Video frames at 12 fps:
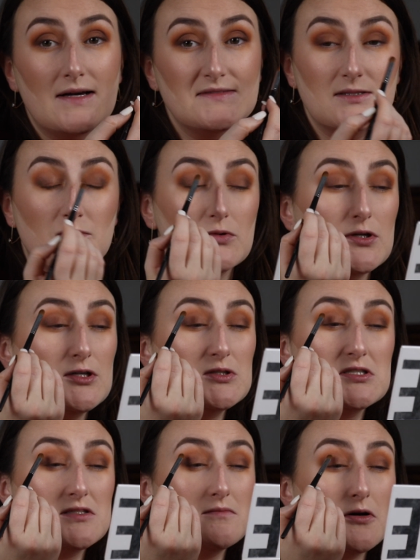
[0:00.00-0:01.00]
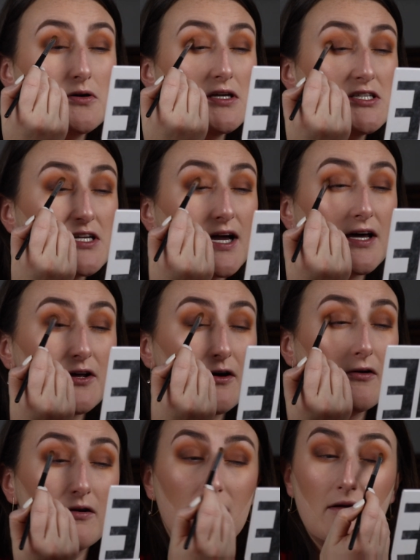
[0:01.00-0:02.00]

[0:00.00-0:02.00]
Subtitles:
some real smoky shadow.